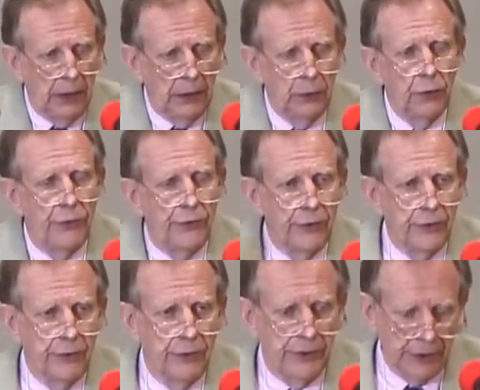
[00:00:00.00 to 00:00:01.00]
uh,
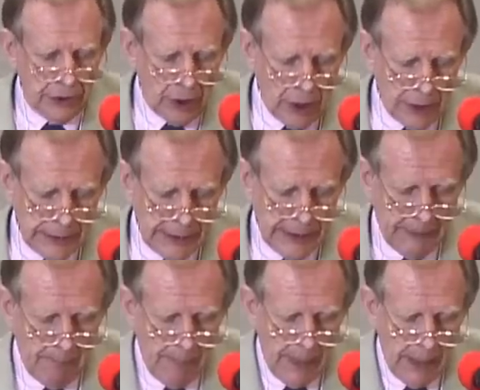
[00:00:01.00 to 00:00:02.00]
Luther to Gandhi,
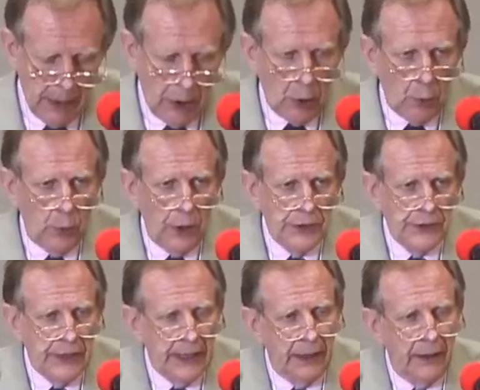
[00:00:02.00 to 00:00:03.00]
was
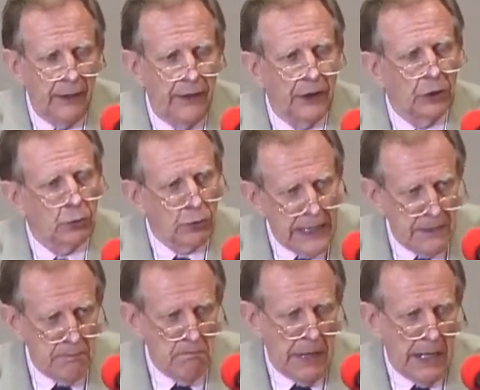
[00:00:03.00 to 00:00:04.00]
that the
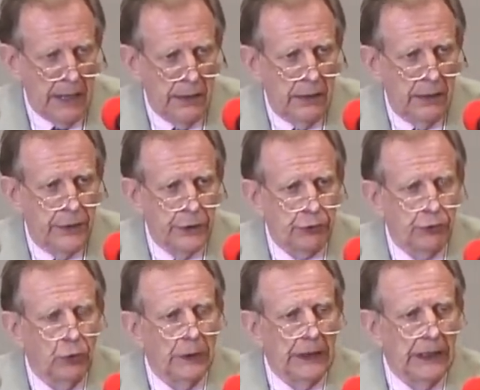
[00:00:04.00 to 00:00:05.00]
great men, the
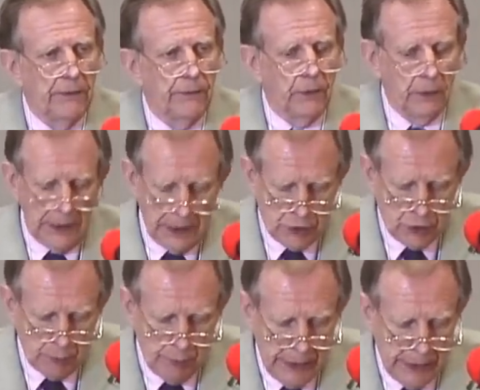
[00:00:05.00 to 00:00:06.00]
truly
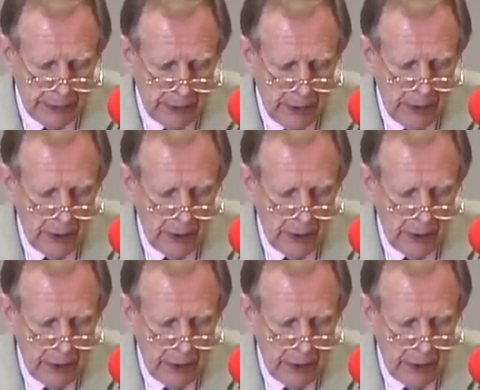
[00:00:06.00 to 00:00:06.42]
influential men,